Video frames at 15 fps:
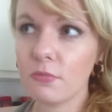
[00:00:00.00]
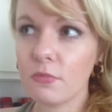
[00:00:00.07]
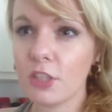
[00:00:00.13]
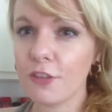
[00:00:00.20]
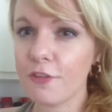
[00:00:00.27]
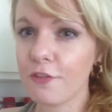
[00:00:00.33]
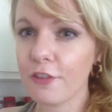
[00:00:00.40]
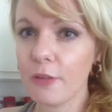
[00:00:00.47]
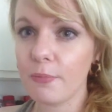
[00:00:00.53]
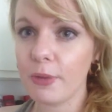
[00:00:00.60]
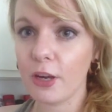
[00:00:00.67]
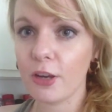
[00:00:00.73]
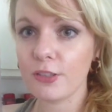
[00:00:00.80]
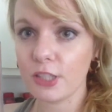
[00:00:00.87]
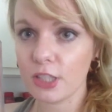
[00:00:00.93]
different
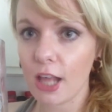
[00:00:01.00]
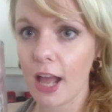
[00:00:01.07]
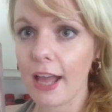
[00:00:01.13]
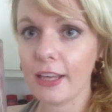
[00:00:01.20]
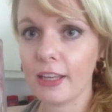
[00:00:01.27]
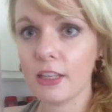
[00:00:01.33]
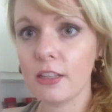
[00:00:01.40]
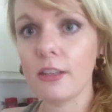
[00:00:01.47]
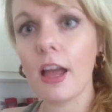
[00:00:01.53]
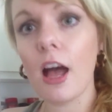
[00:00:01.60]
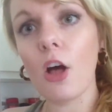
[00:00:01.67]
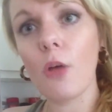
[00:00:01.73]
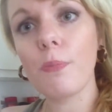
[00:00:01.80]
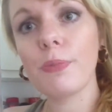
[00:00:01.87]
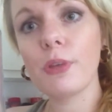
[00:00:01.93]
beers that I can
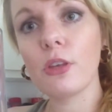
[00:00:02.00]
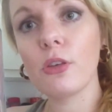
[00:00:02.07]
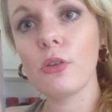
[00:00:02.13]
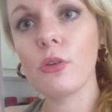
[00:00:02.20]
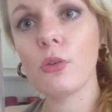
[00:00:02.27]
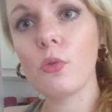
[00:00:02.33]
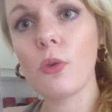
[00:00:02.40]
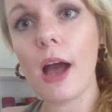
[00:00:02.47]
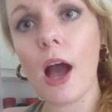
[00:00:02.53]
help you